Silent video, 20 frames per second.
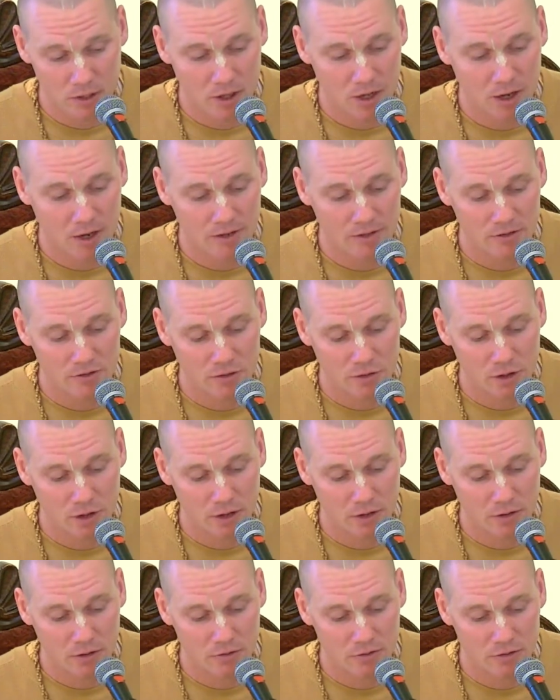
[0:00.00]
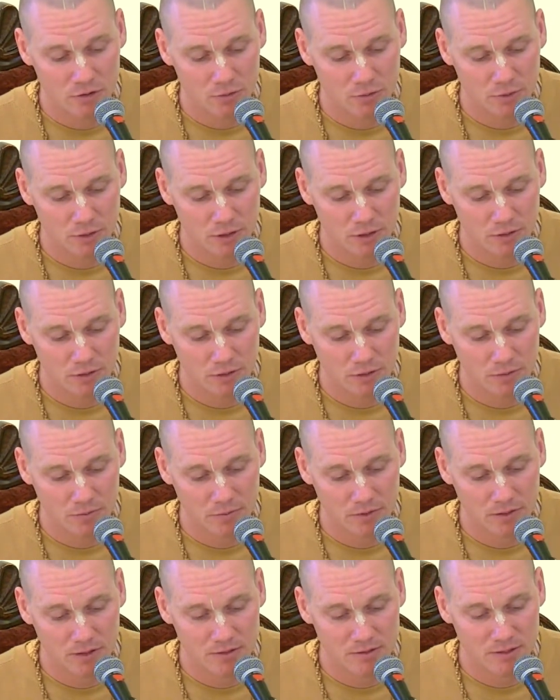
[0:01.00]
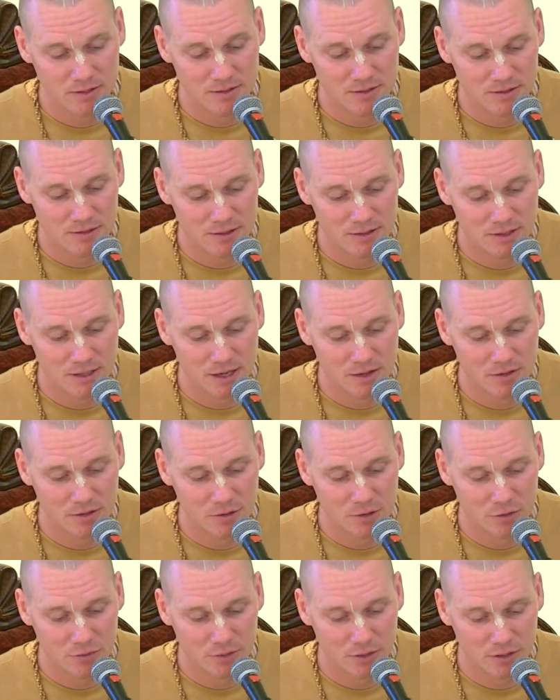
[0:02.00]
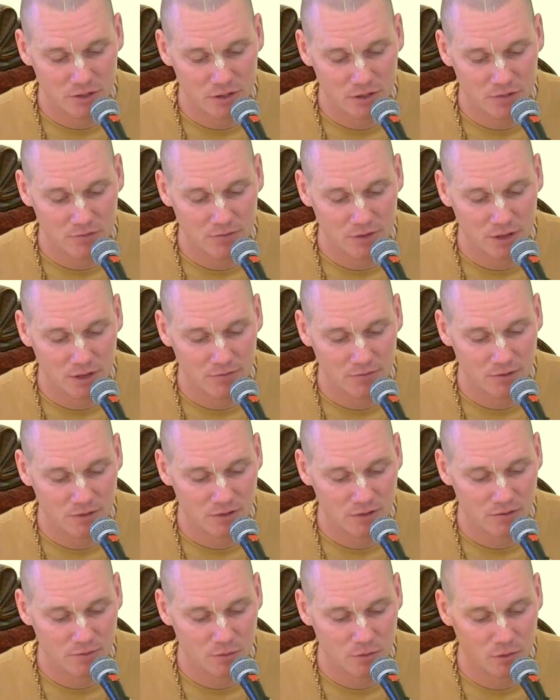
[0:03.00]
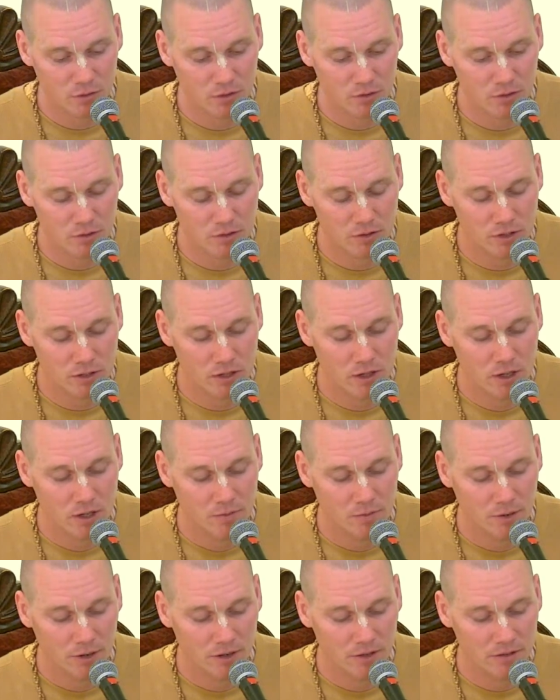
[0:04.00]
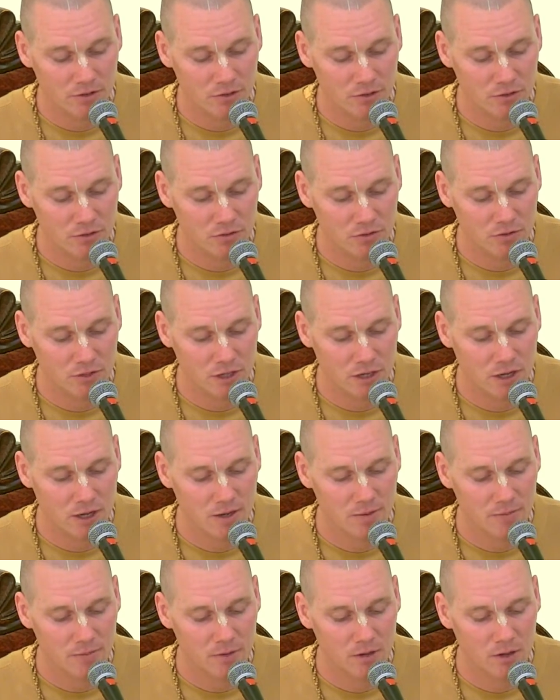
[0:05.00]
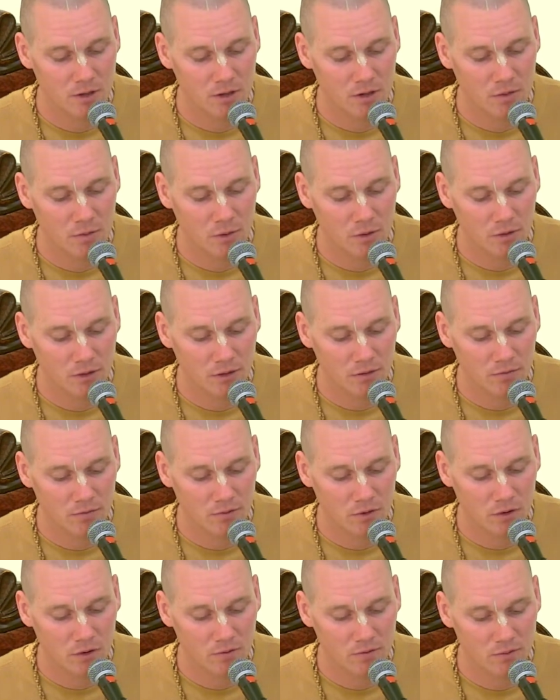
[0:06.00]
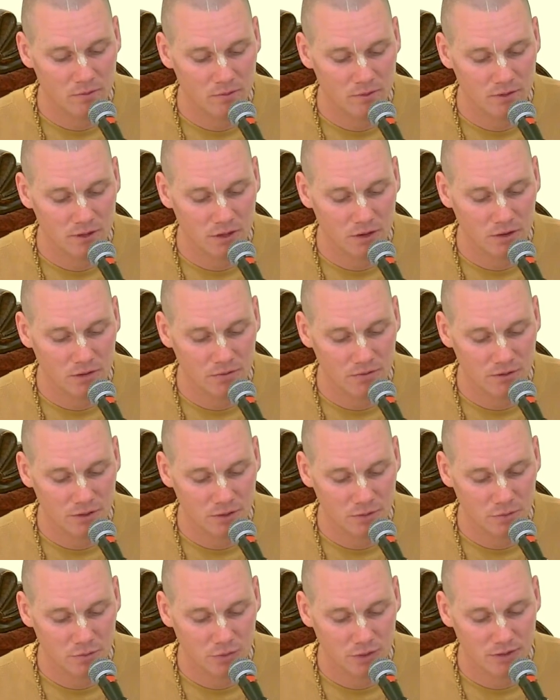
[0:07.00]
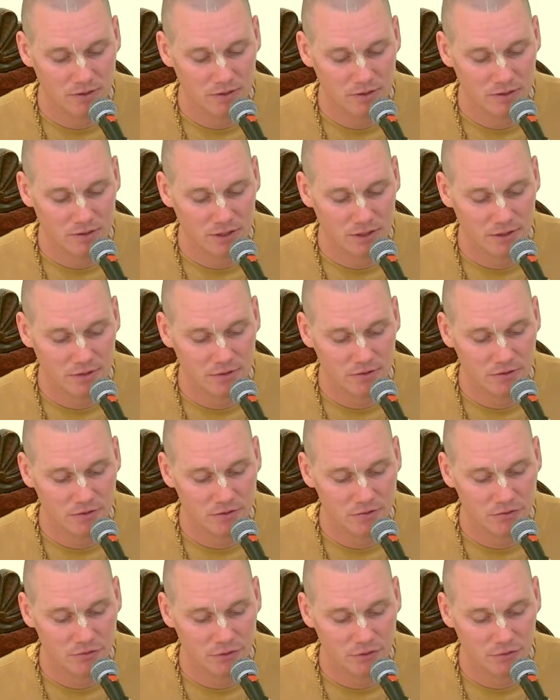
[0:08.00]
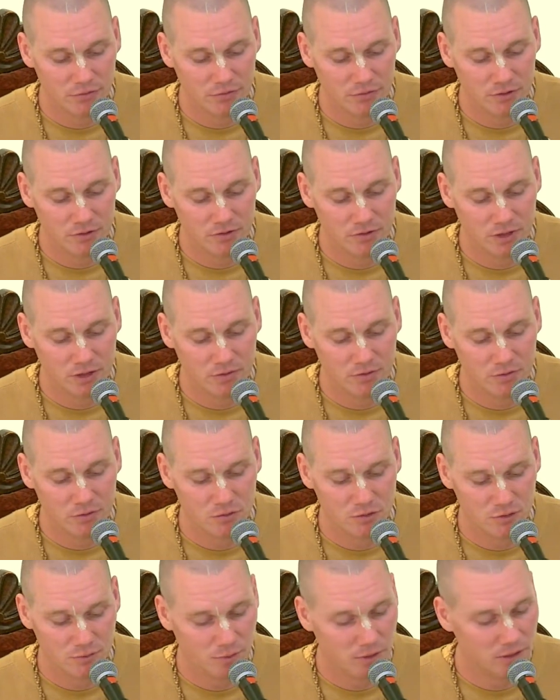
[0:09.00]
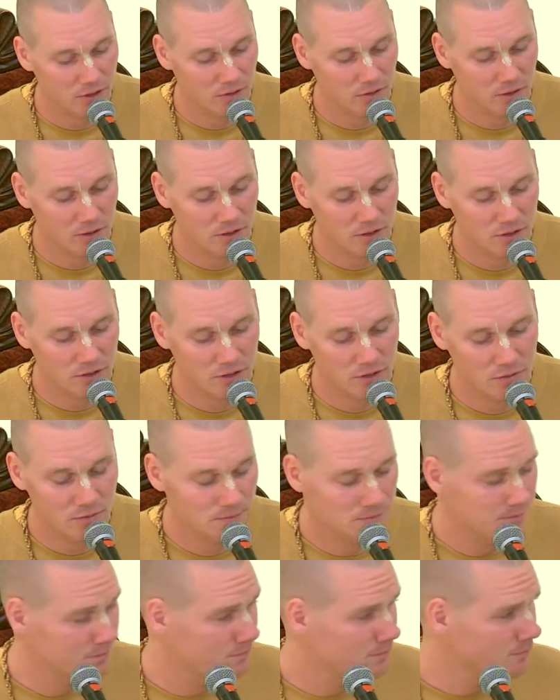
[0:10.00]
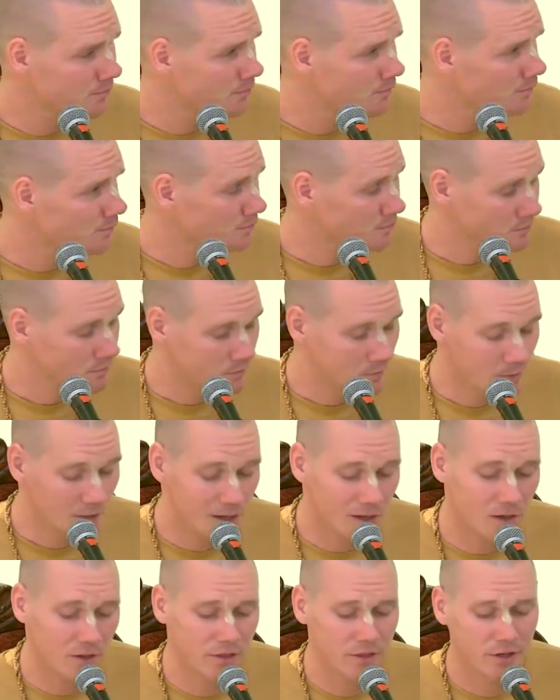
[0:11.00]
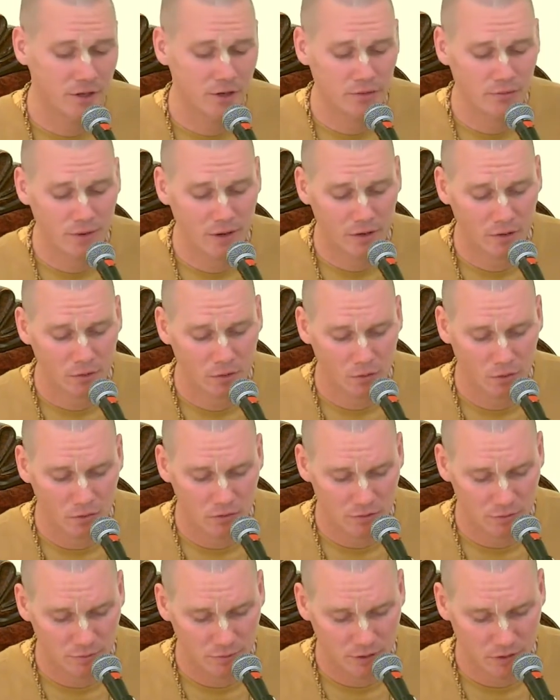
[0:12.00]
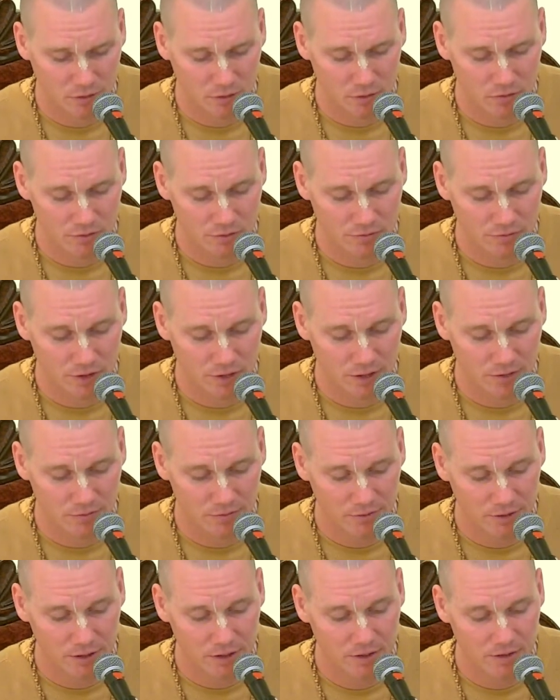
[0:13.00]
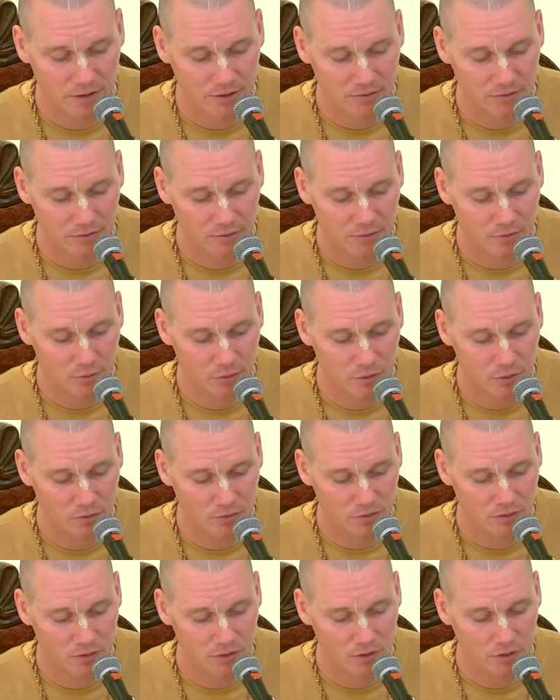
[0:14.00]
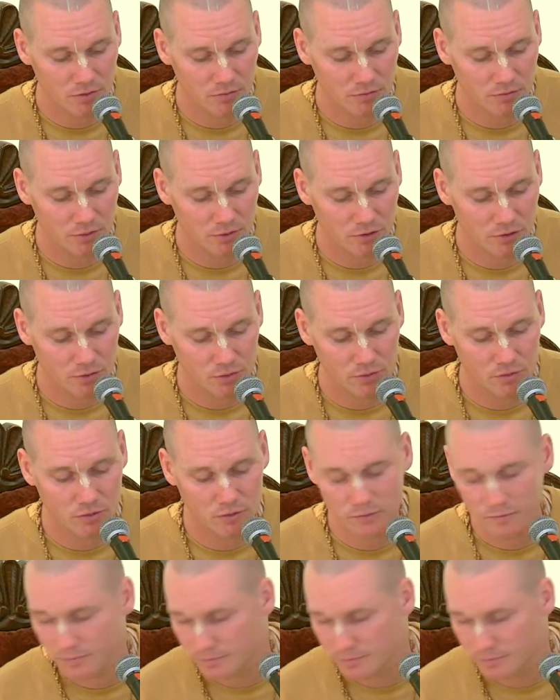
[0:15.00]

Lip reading: I also pity them because I see how their duration of life is spoiled by eternal time, while they involve themselves in presentations of philosophical speculation, theoretical ultimate goals of life, and different modes of ritual.